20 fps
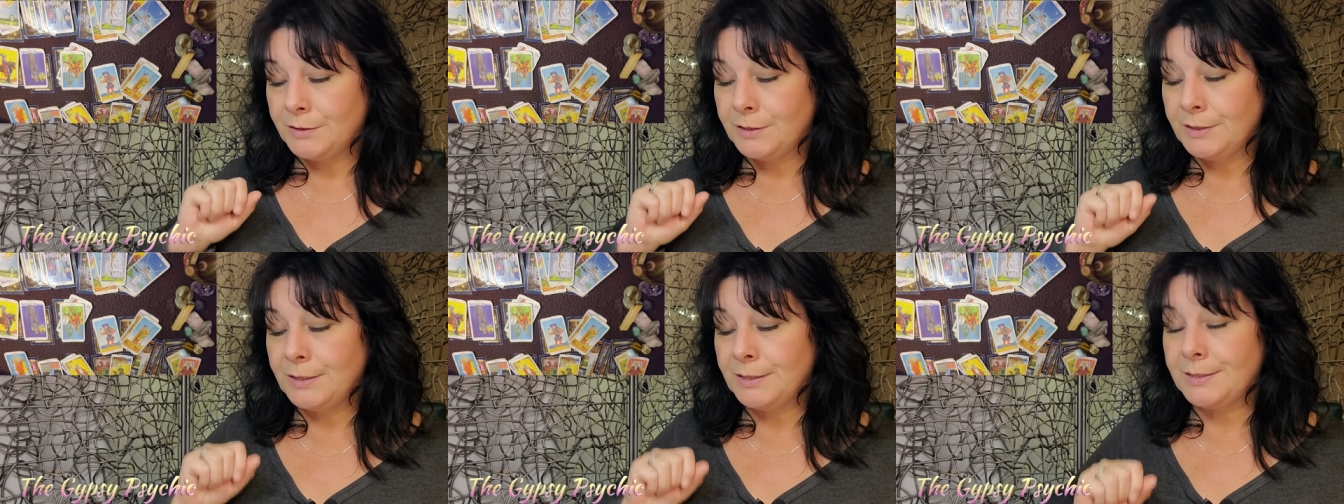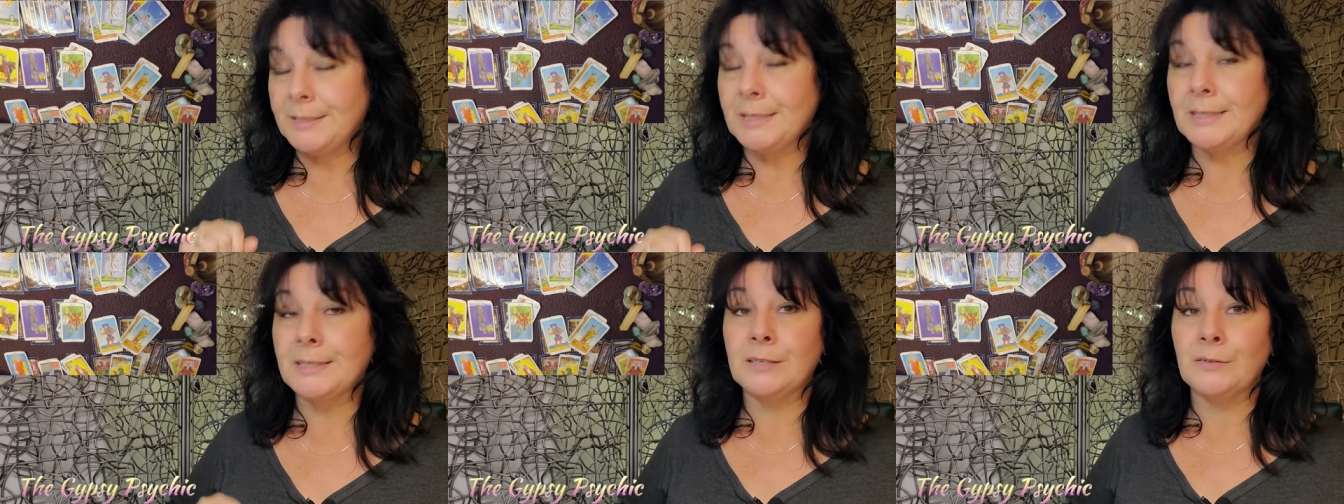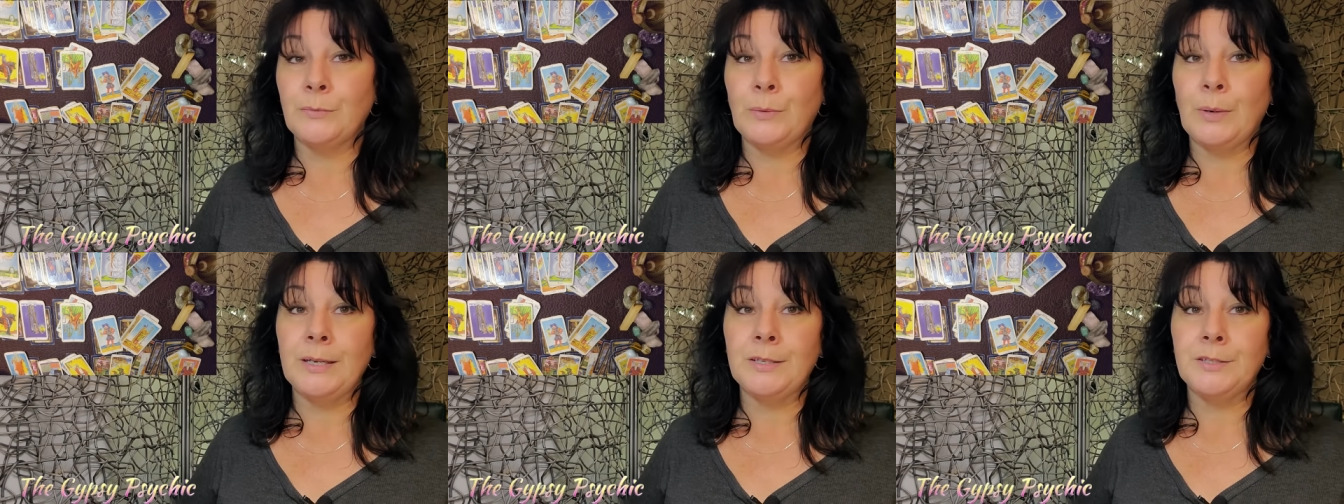to the Six
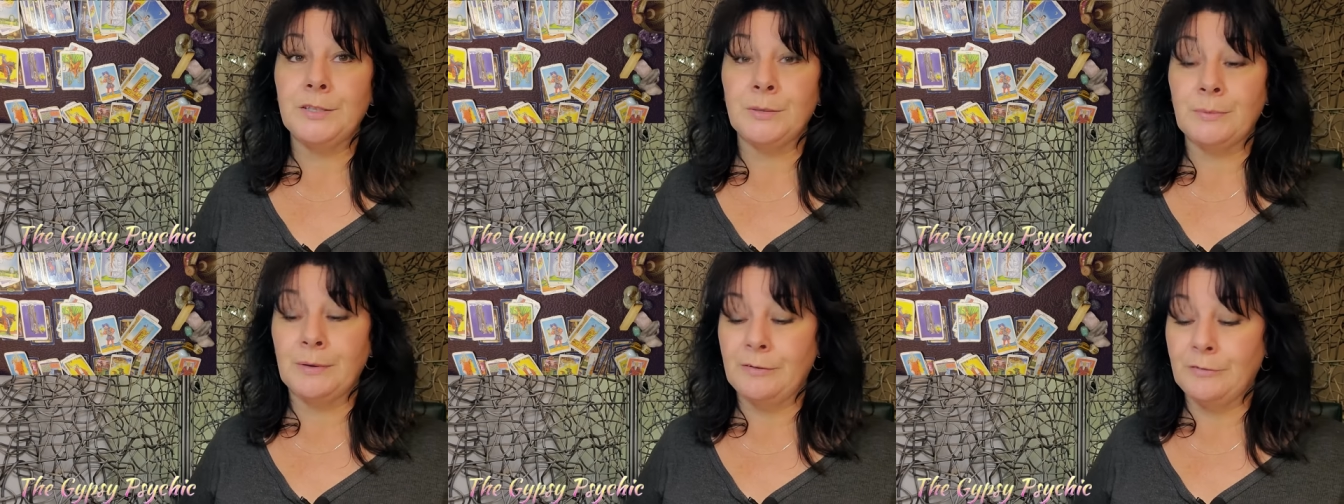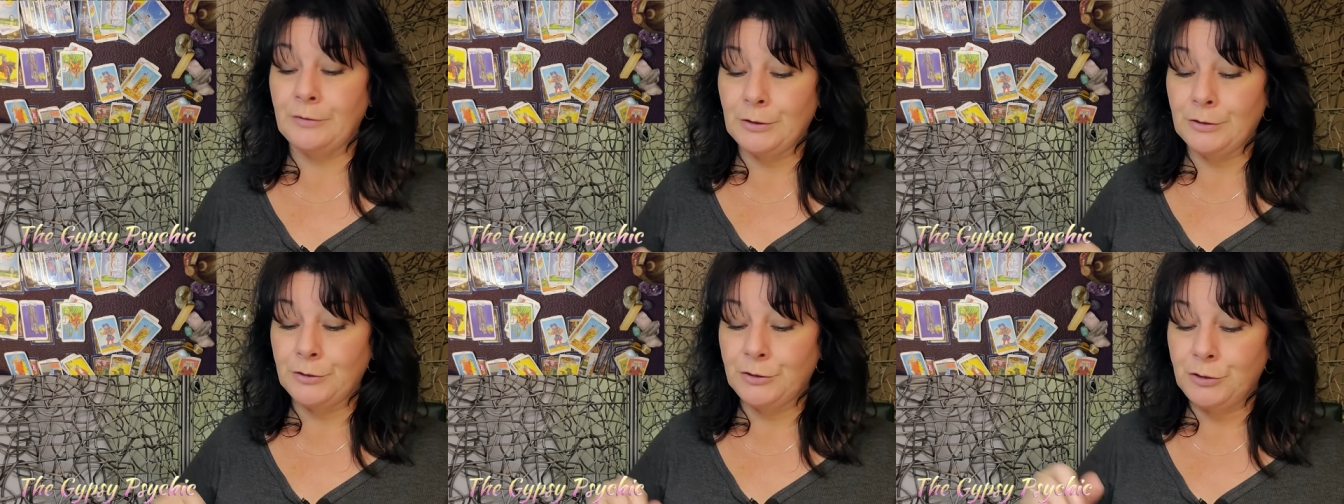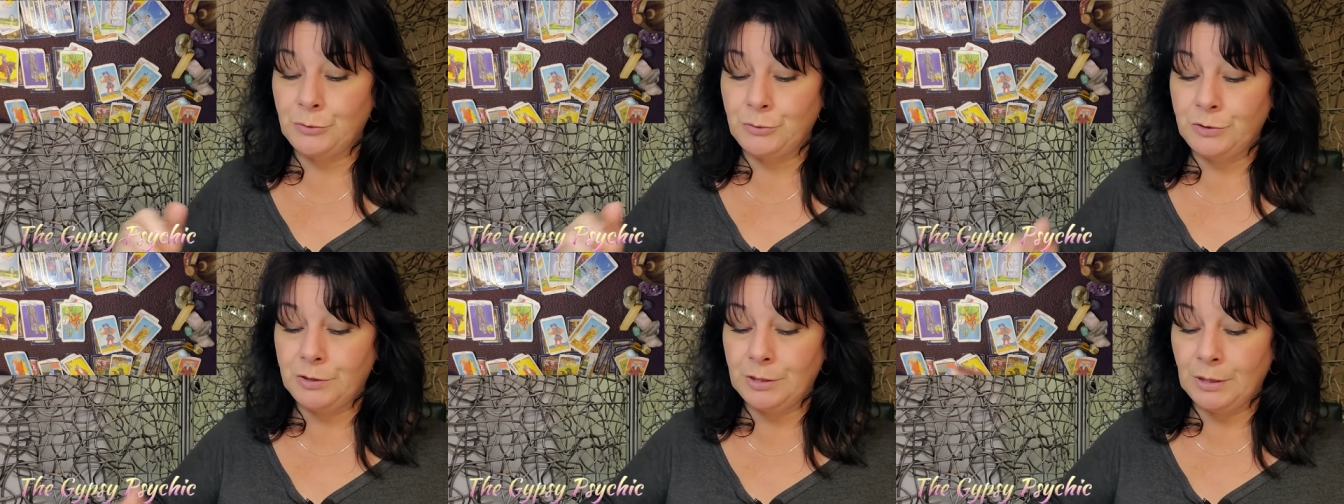of Wands in
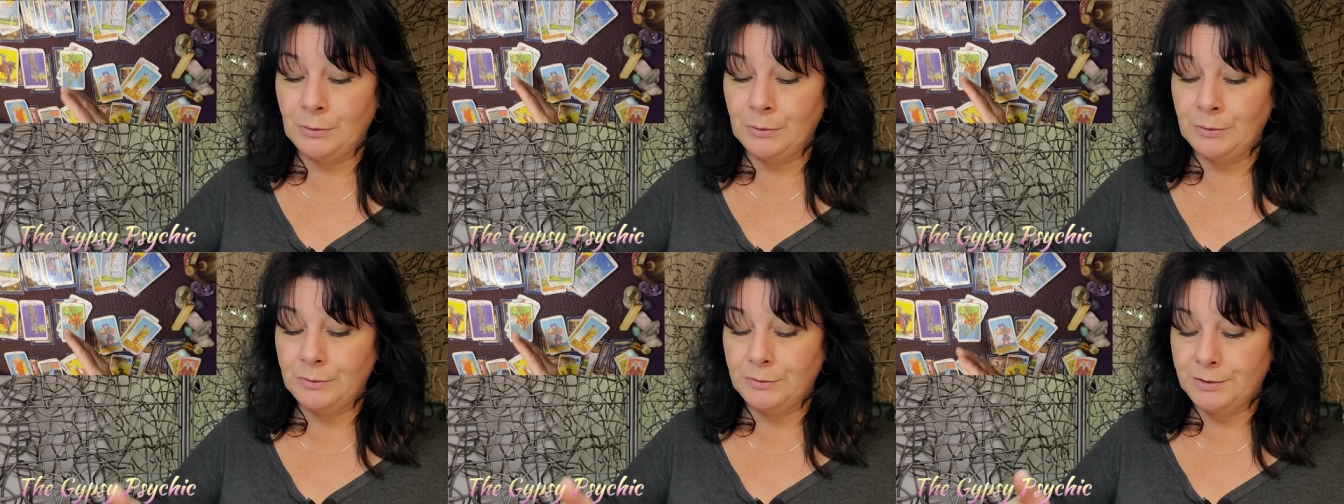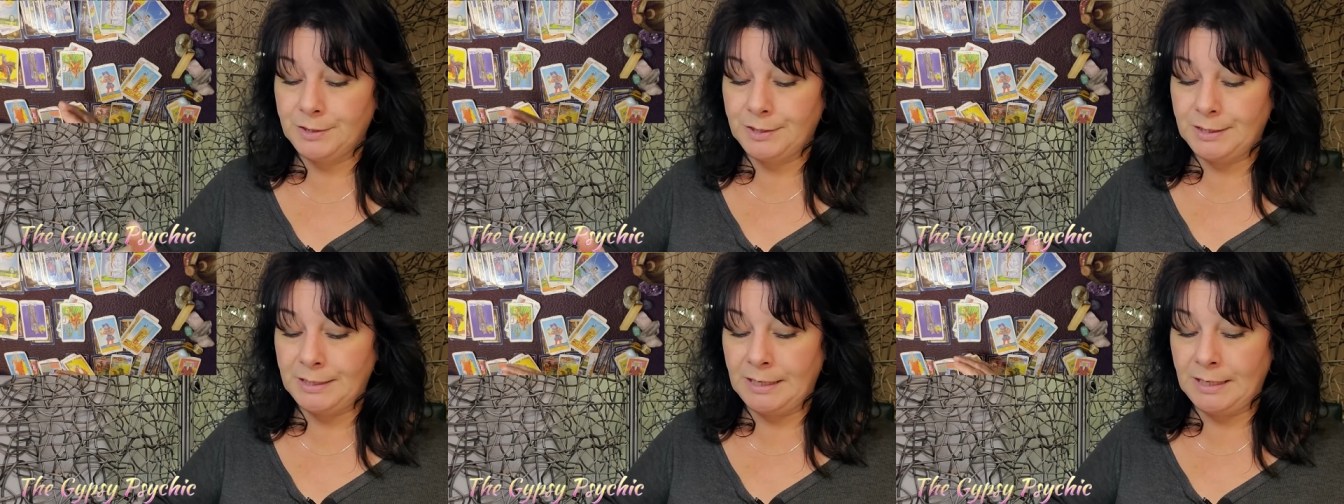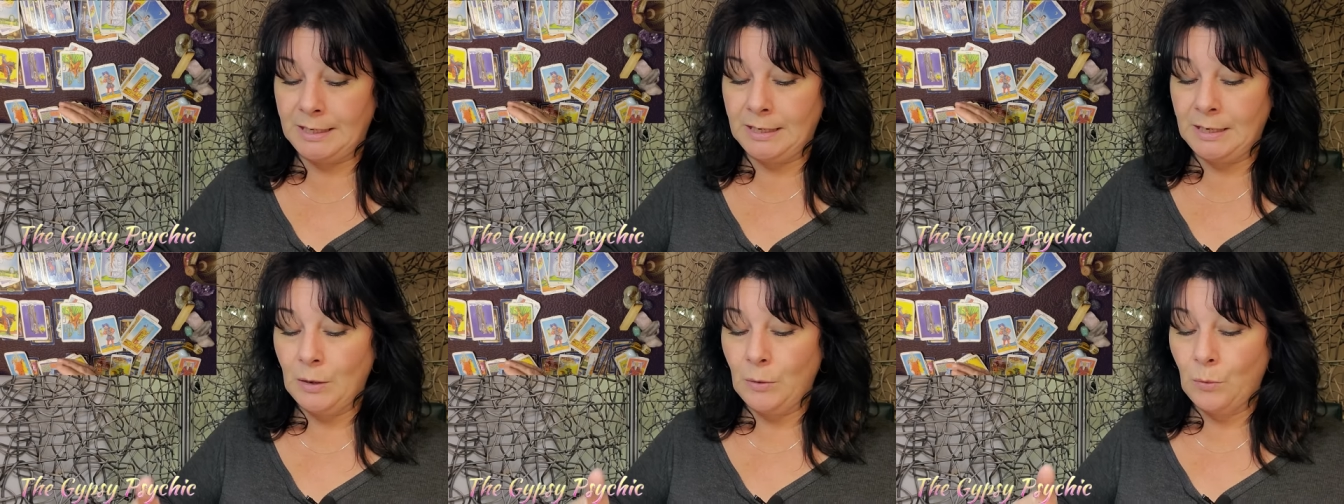reverse, you don't
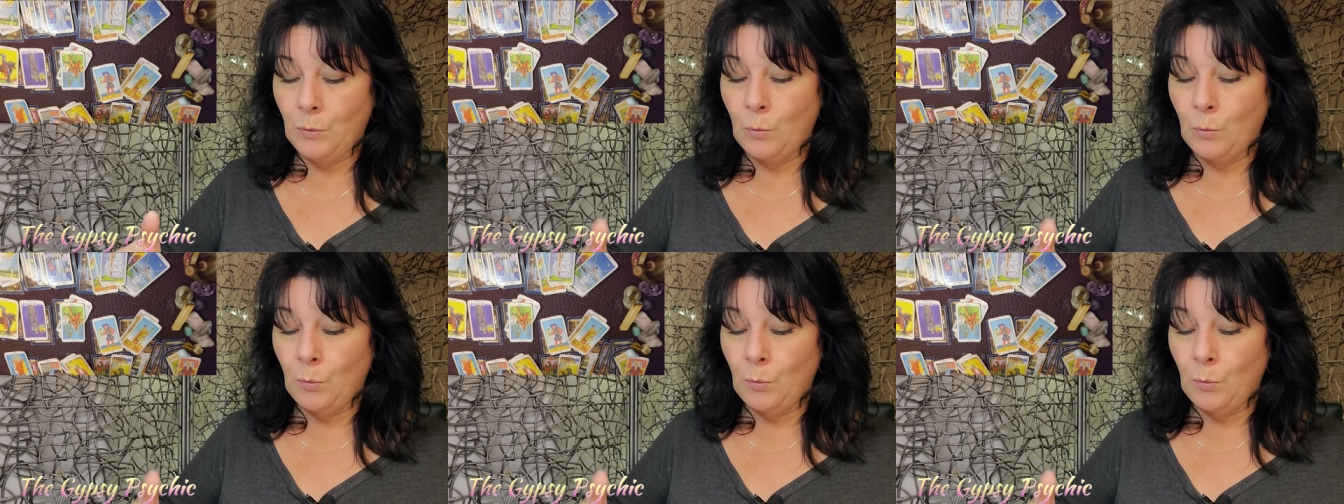see